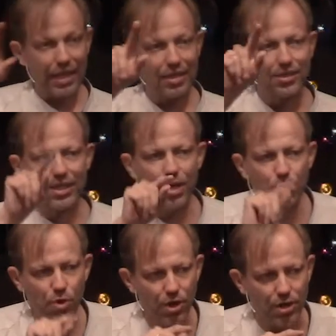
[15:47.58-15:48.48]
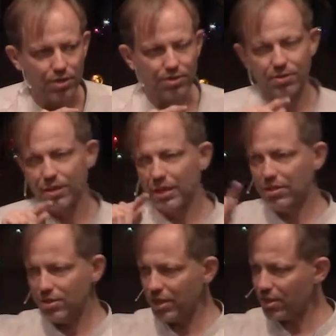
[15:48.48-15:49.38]
The same word
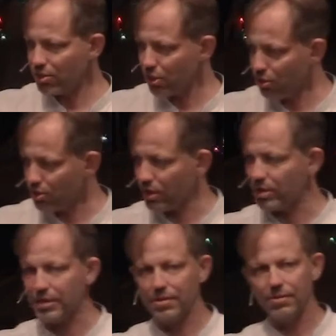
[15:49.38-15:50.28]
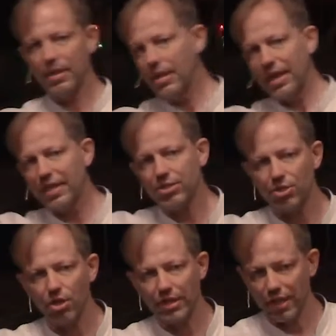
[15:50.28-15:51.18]
Jesus uses
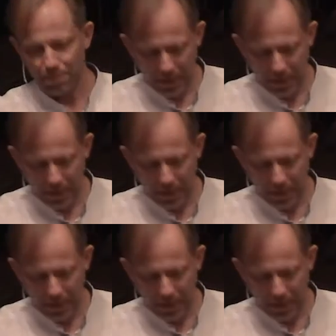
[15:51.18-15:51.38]
later on in a